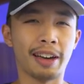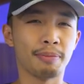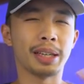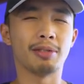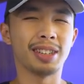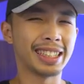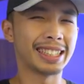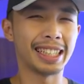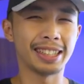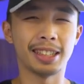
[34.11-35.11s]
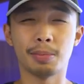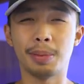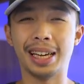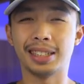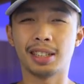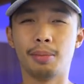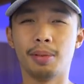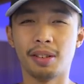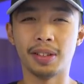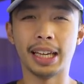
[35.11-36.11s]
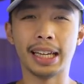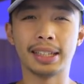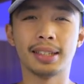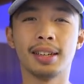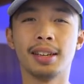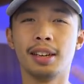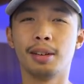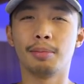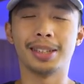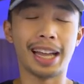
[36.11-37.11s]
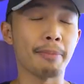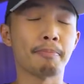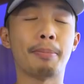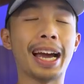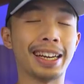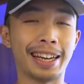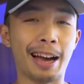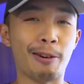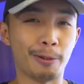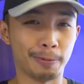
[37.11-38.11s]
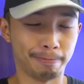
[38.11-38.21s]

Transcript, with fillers: I've been really sick this past couple of days, but I'm fine now.